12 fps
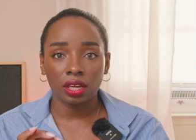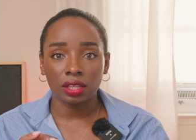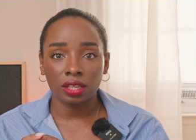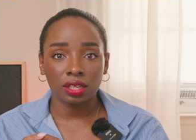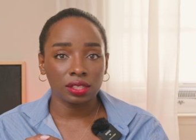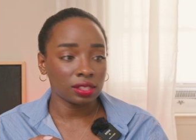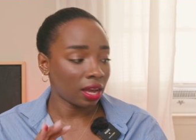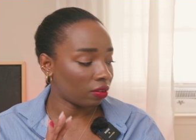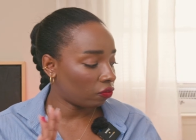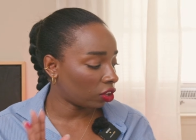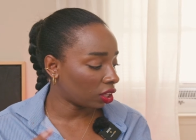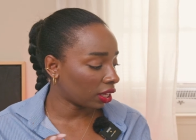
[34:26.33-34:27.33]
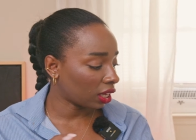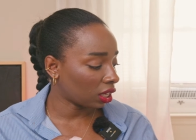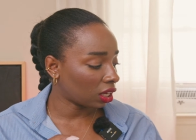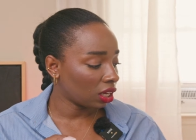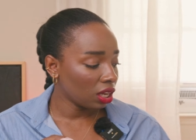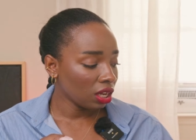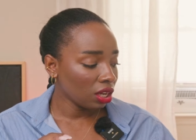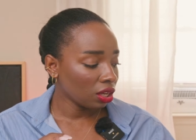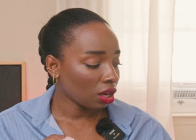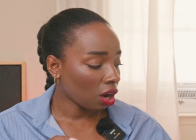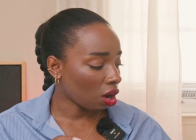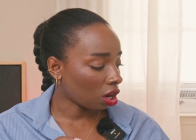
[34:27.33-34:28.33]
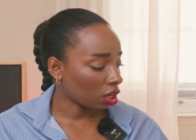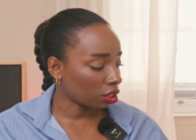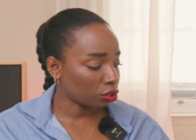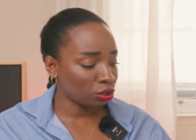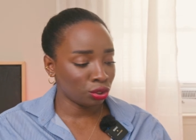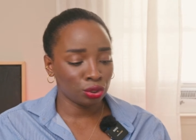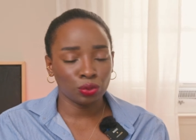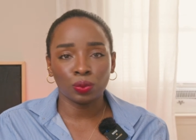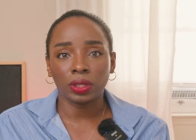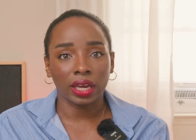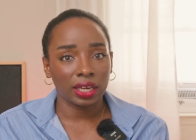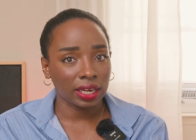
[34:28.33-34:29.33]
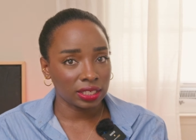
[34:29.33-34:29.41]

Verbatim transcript: in this I feel like are too light.